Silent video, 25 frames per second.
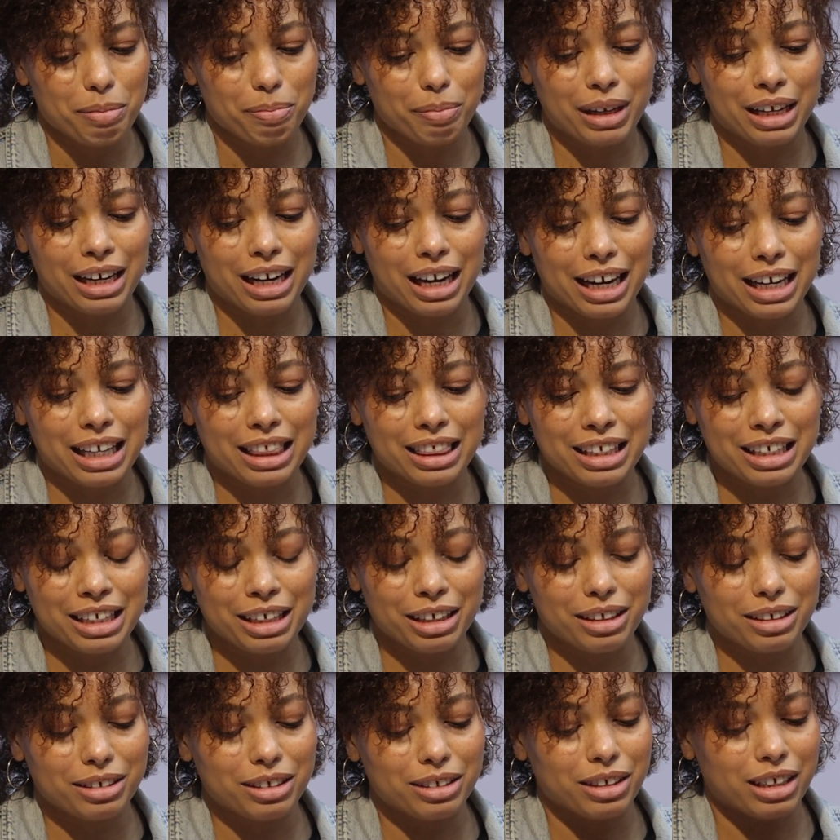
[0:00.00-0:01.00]
But I
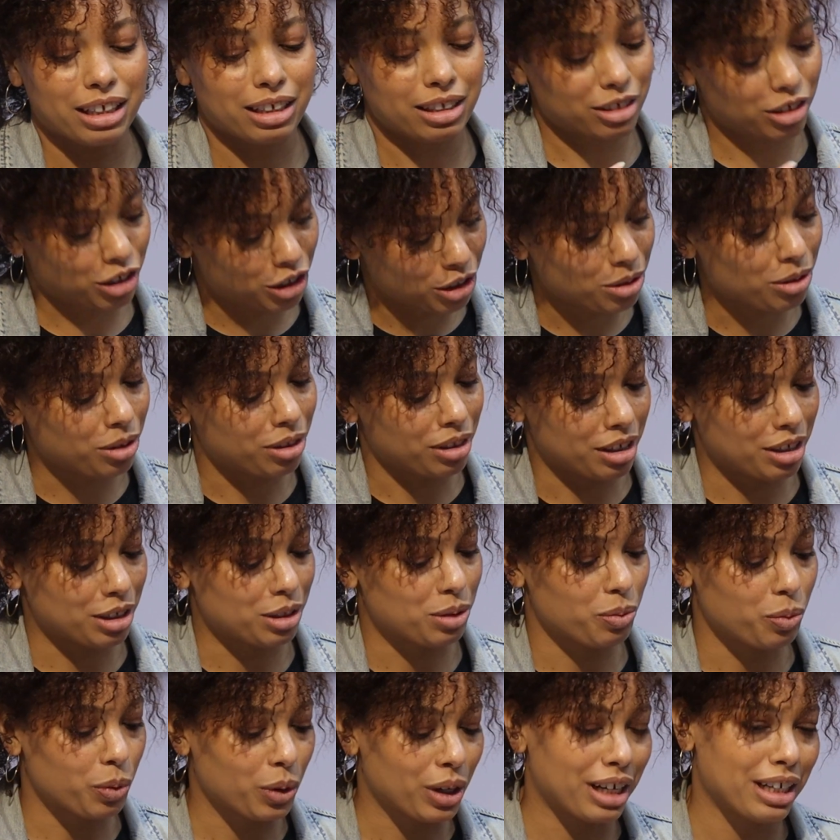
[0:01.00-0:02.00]
think two
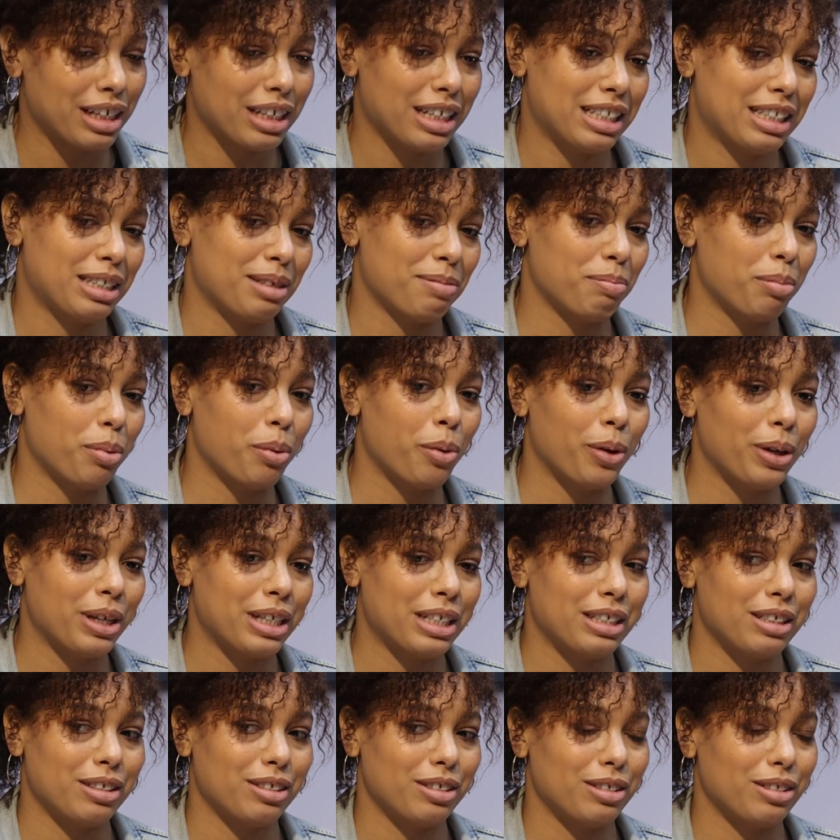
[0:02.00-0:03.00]
things. One, it's
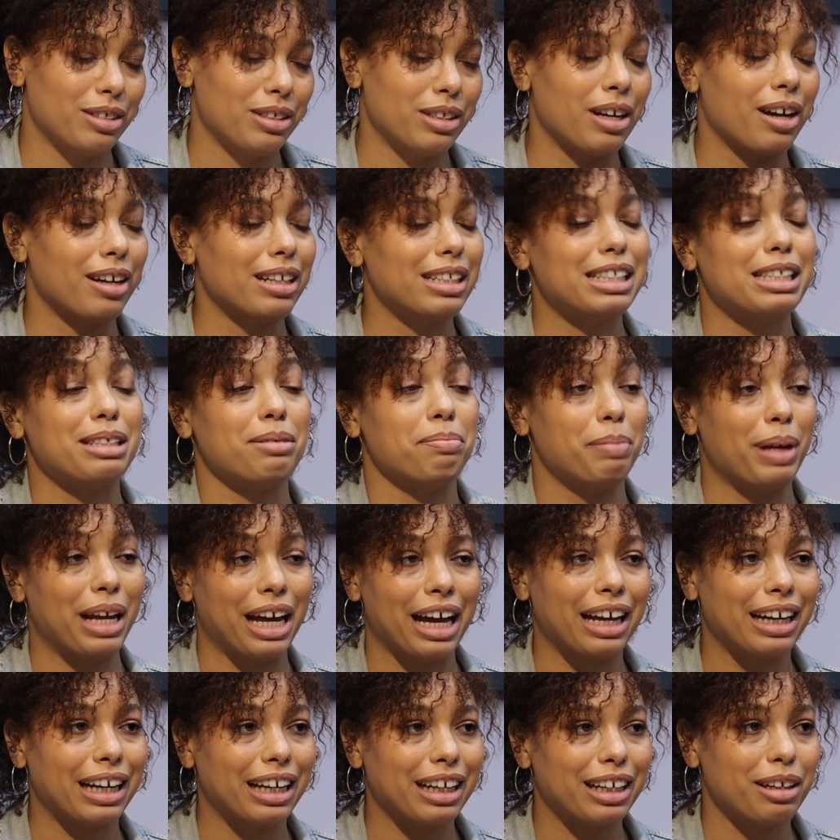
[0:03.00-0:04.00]
important not to
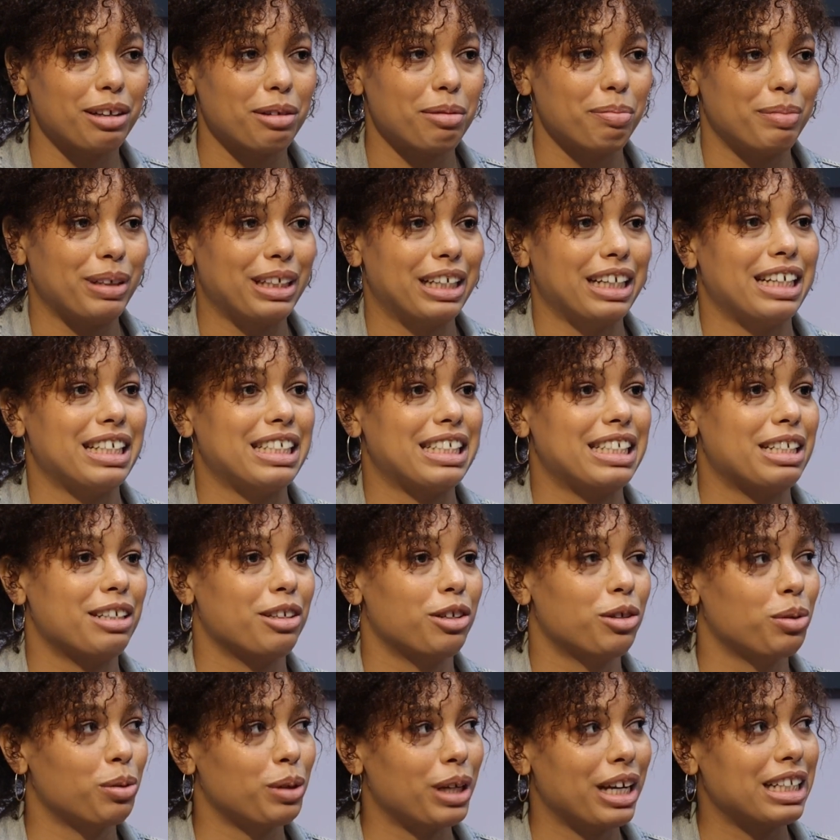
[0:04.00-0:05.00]
panic, because
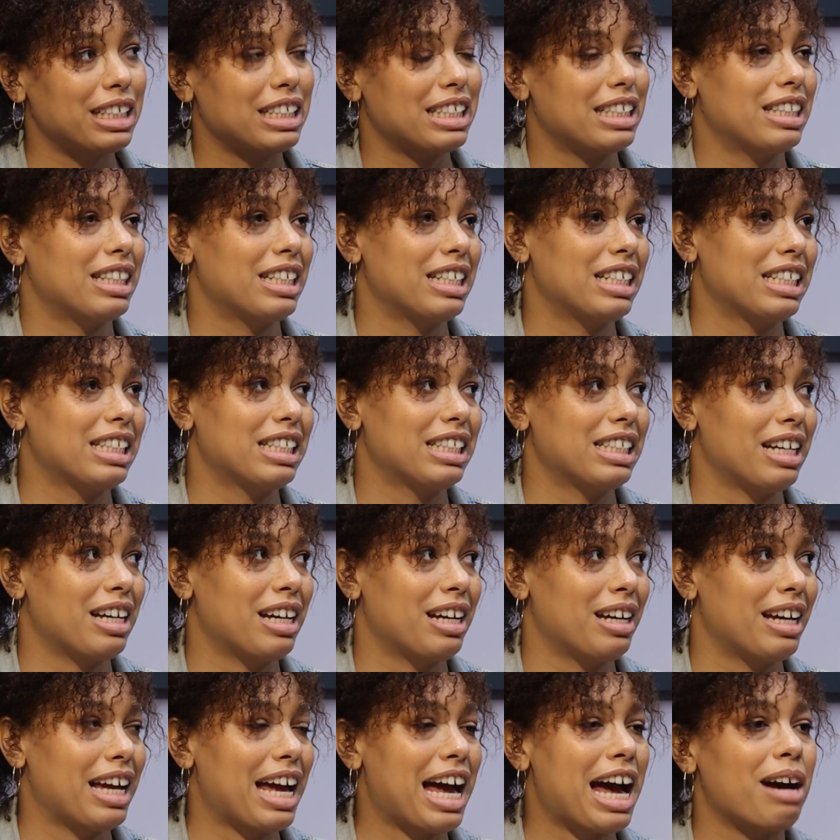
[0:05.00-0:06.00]
it creates this
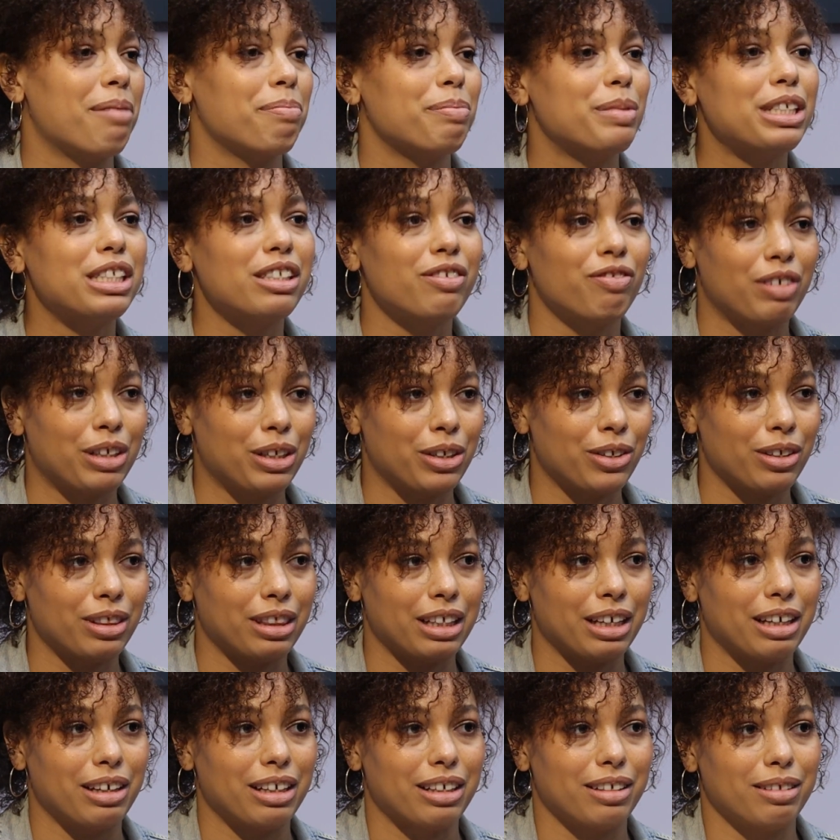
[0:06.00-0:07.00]
atmosphere
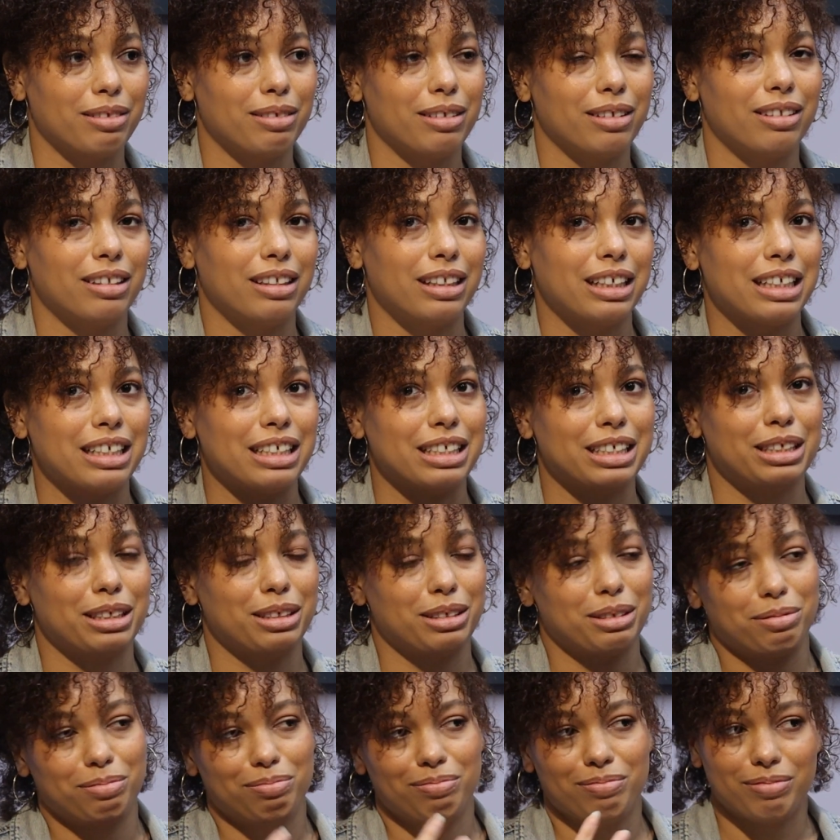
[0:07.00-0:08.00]
that
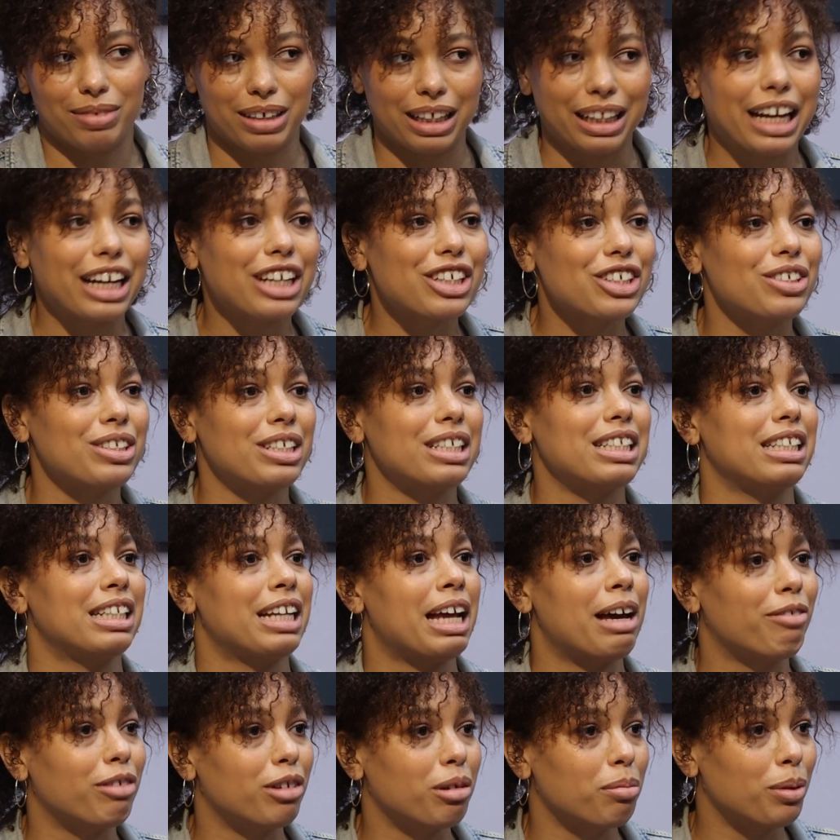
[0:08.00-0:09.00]
his election is
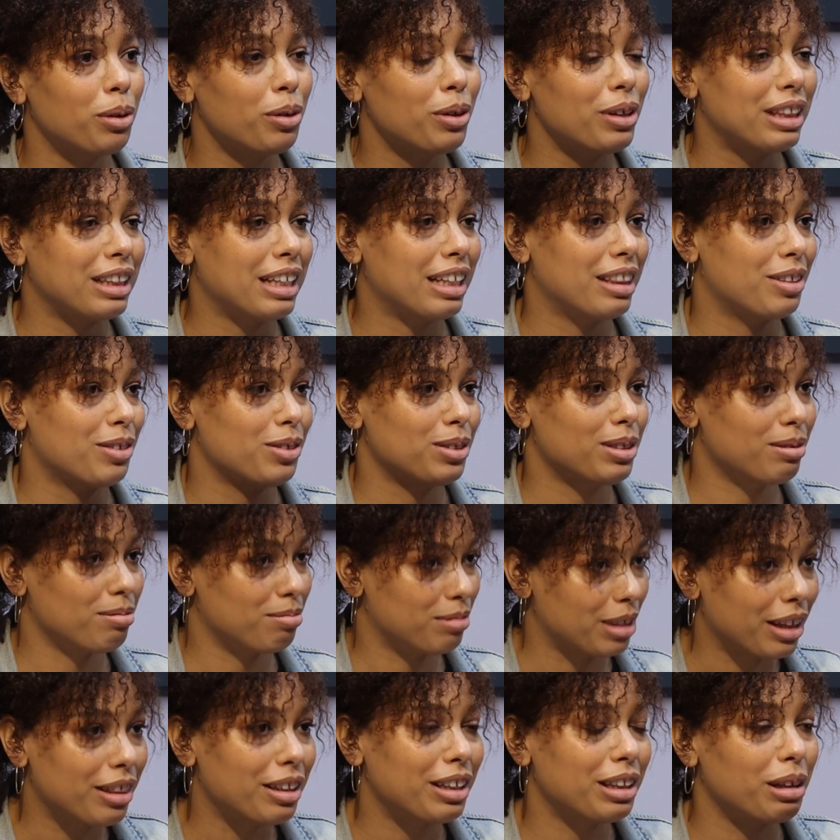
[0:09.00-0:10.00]
inevitable and that there's
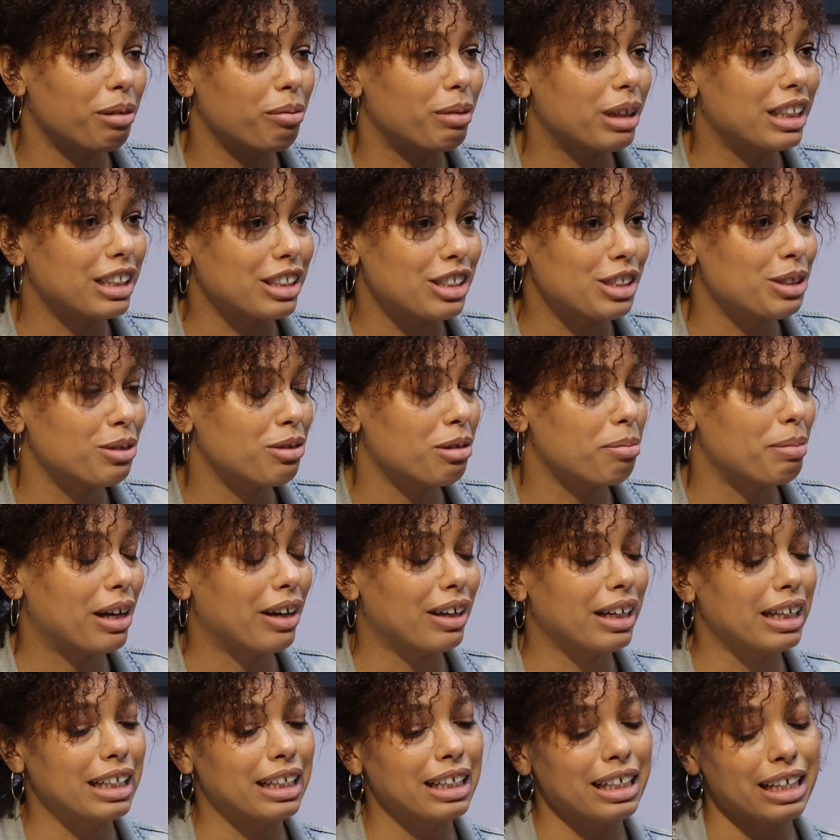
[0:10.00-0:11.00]
nothing that we can do
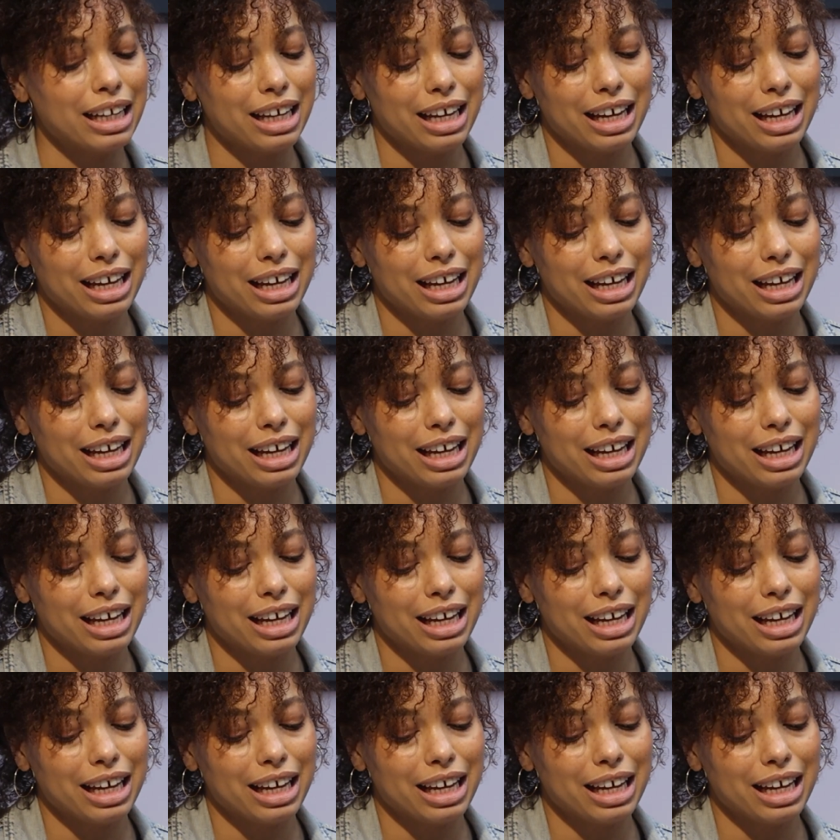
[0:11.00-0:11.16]
about it.